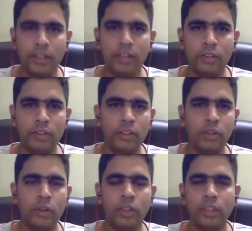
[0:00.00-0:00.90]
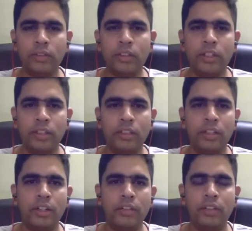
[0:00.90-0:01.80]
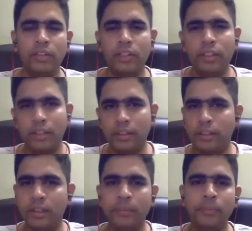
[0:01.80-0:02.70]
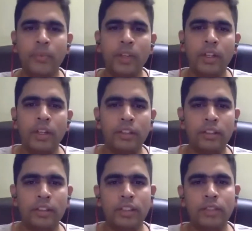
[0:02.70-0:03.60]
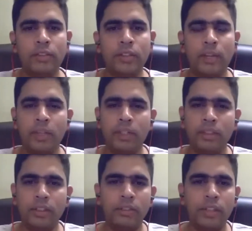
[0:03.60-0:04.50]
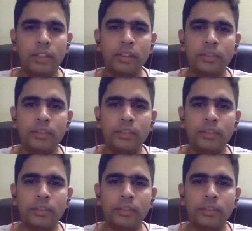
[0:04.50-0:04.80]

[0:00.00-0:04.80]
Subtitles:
I was in contact with the HR every week, and yeah, things were happening that way.